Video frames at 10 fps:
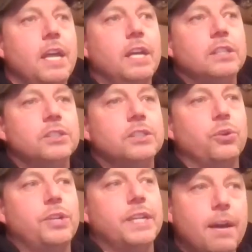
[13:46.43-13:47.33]
So to
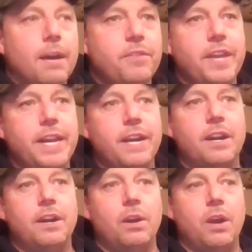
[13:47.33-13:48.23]
come
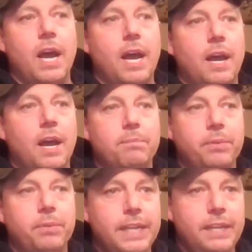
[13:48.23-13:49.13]
there, I
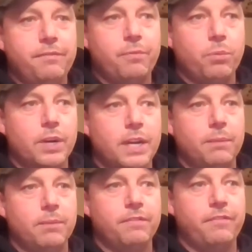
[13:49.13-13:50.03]
believe we're
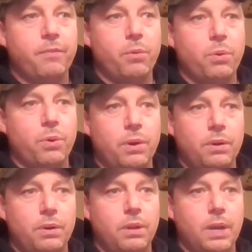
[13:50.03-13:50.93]
coming
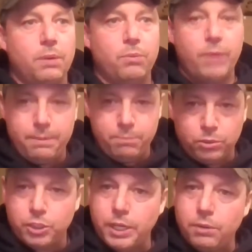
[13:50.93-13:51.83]
for rainbow
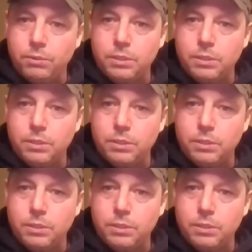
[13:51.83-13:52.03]
trout,